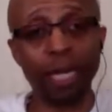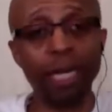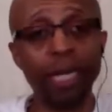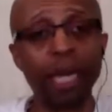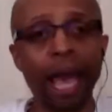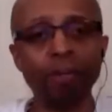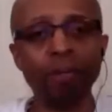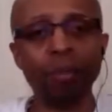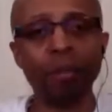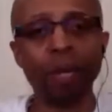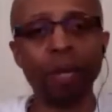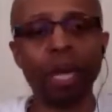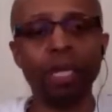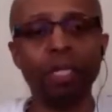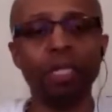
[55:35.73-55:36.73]
lead capture
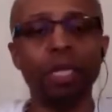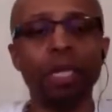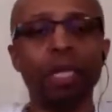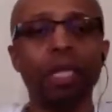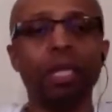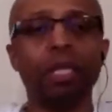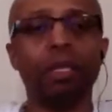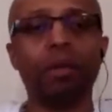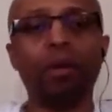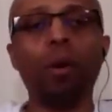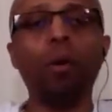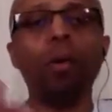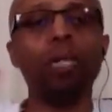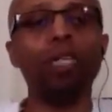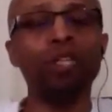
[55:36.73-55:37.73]
page, they're
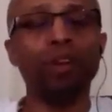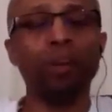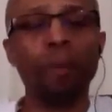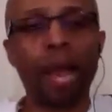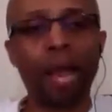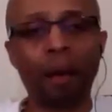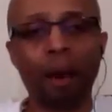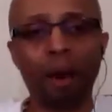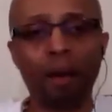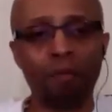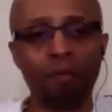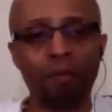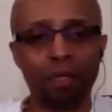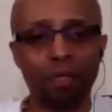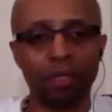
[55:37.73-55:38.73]
going into your back
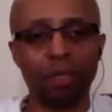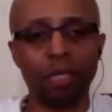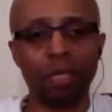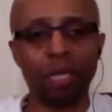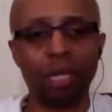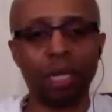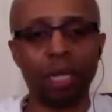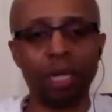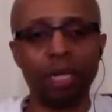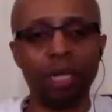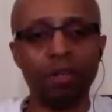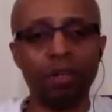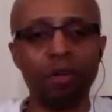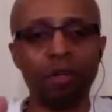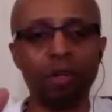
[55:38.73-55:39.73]
office, and
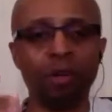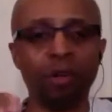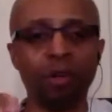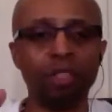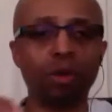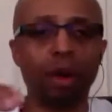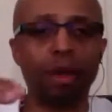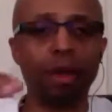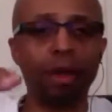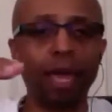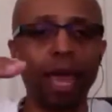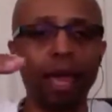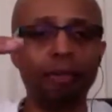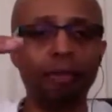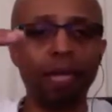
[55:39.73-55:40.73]
then you're going to
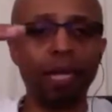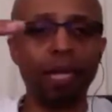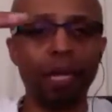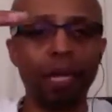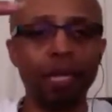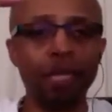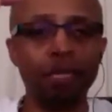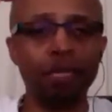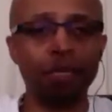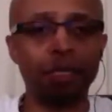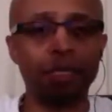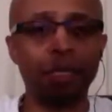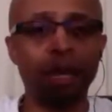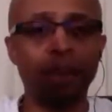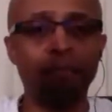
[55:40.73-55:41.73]
start having a
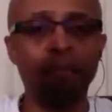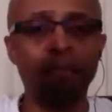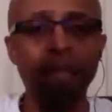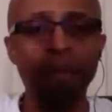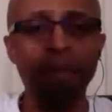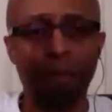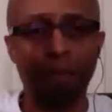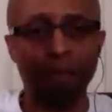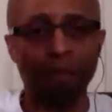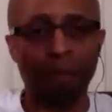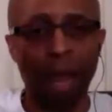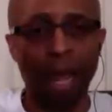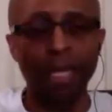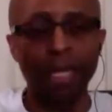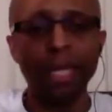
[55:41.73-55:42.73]
list of people,
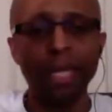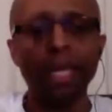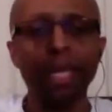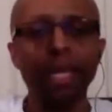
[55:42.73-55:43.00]
right?